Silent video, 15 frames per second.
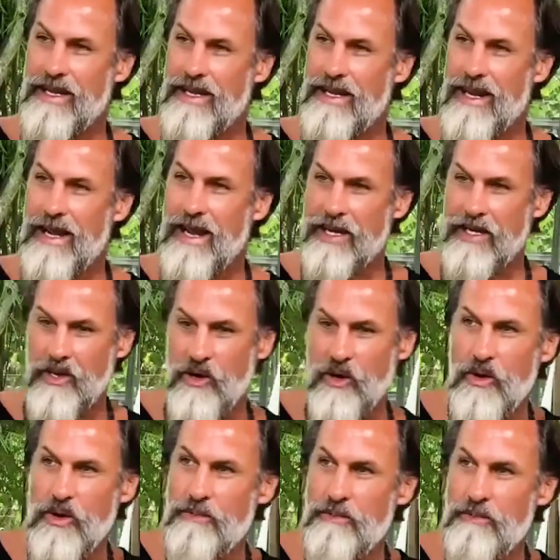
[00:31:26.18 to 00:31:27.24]
And I
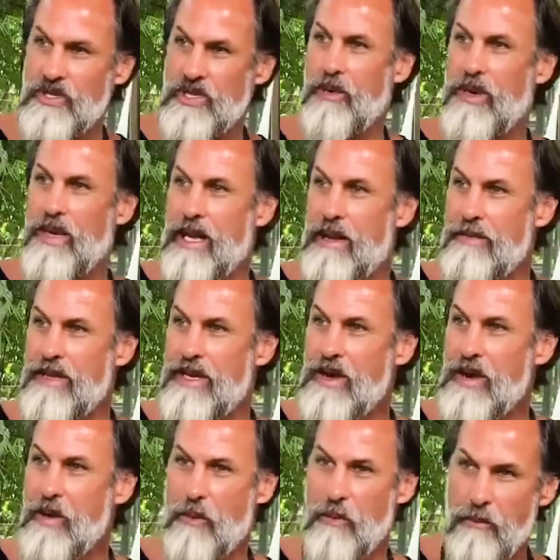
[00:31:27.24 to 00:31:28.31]
could be showing up
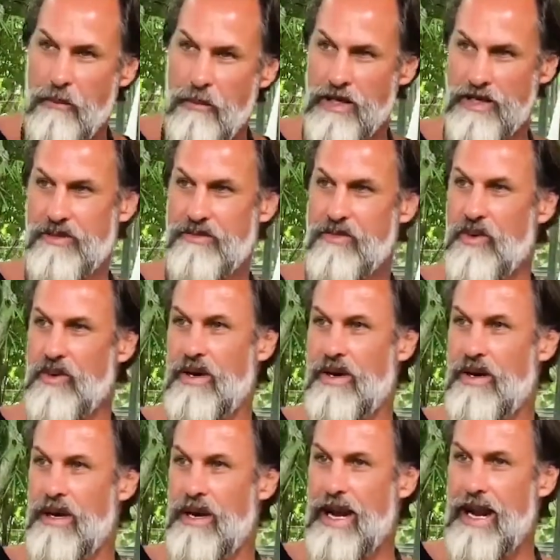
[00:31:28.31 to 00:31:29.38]
much more.
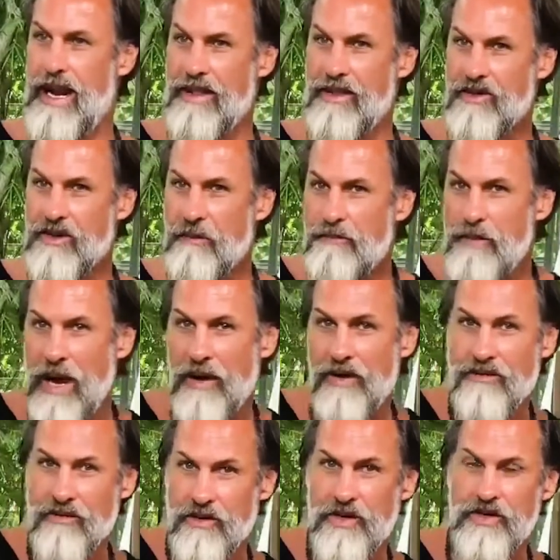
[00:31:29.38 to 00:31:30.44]
And there's a better
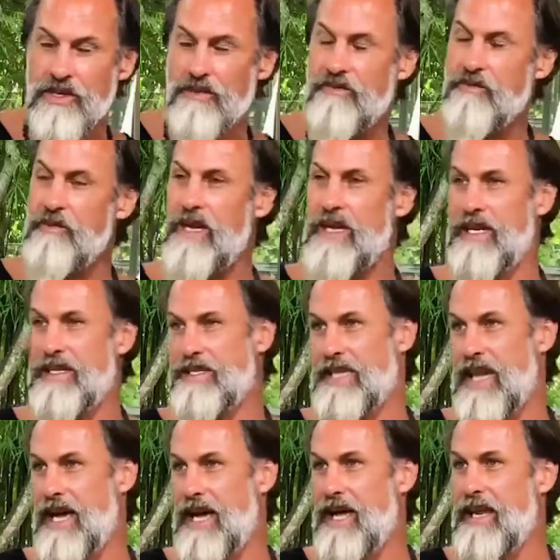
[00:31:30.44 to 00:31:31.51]
version of me
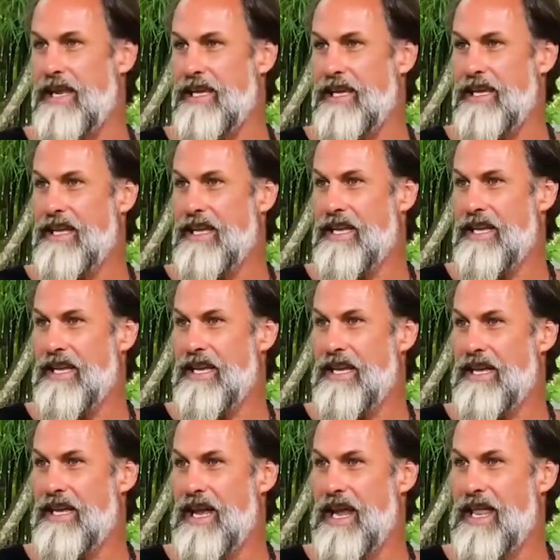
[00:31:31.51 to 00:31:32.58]
inside
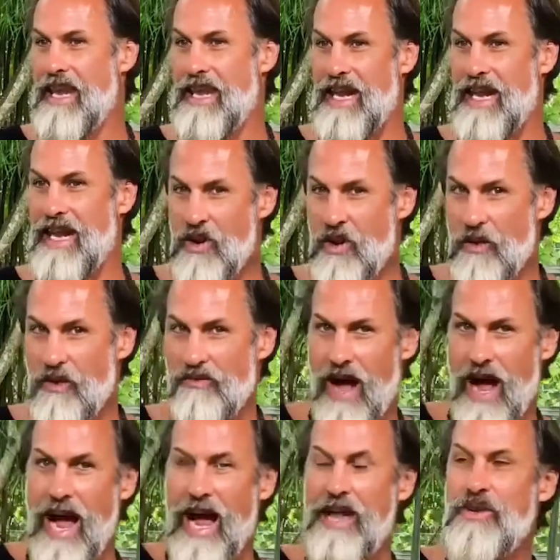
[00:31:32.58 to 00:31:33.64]
that I know if
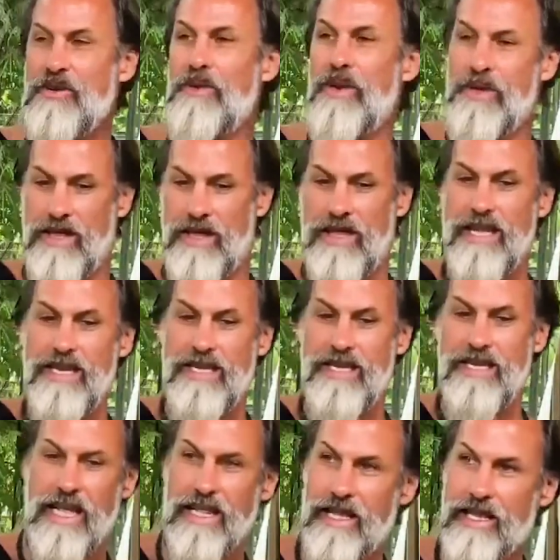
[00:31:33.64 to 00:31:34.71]
I do things
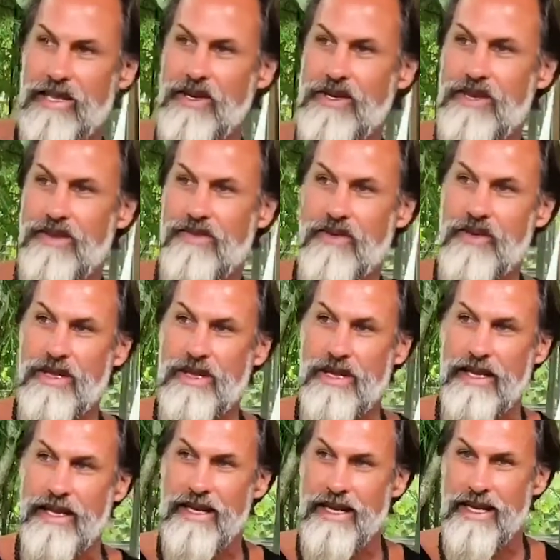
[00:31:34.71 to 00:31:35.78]
a little
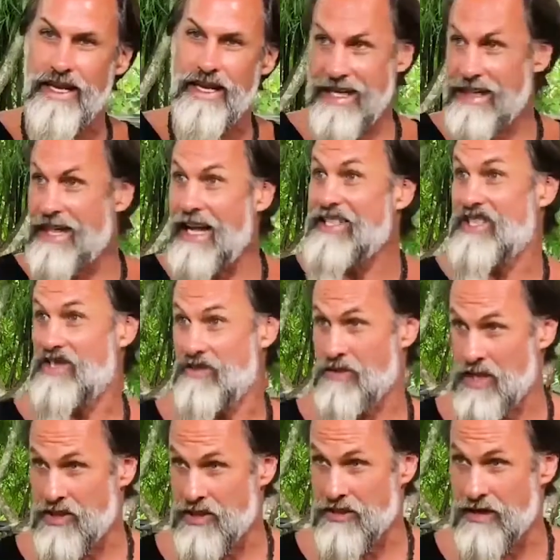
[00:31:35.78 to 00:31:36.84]
differently, set that
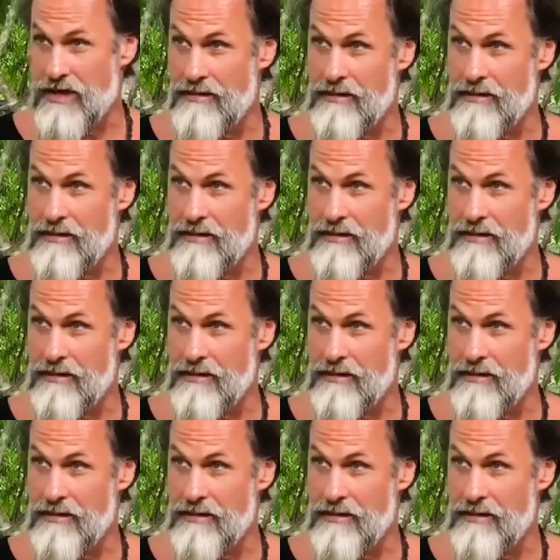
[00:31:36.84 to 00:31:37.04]
structure up,